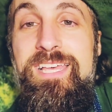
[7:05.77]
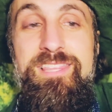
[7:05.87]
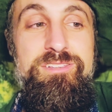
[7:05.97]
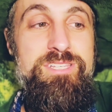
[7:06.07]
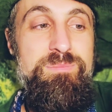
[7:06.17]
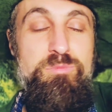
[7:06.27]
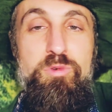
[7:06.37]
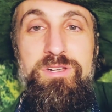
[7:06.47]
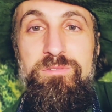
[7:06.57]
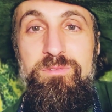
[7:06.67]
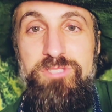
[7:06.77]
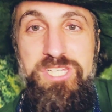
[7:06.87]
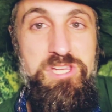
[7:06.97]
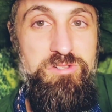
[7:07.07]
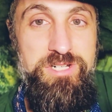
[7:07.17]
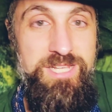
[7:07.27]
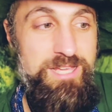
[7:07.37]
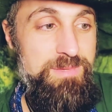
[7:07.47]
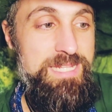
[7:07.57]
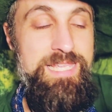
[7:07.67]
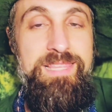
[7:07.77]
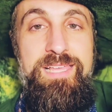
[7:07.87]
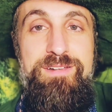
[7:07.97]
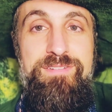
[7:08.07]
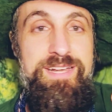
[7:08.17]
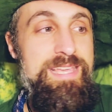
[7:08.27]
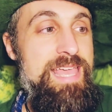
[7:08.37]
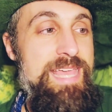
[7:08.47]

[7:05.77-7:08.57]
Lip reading: There's some wonderful children coming in that are very